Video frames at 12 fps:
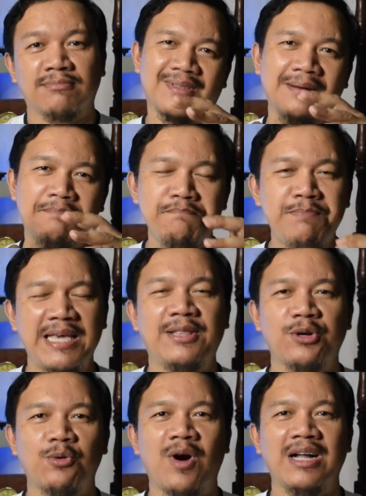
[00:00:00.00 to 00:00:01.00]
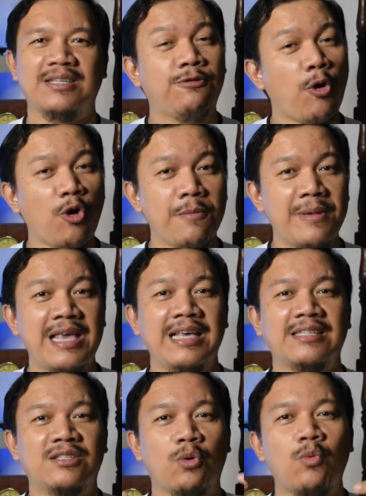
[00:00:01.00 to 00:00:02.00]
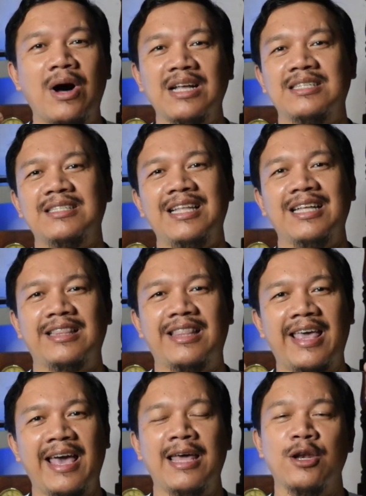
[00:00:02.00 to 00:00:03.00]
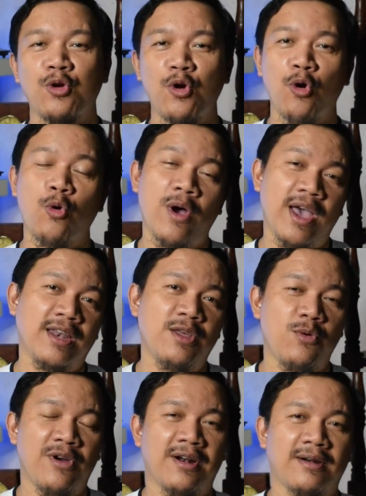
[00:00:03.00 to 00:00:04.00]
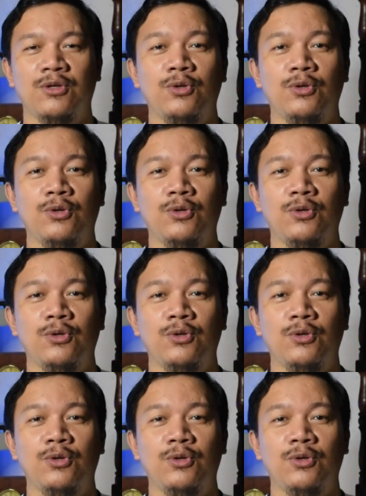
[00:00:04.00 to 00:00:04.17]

A beater watch for me is a watch that can go anywhere.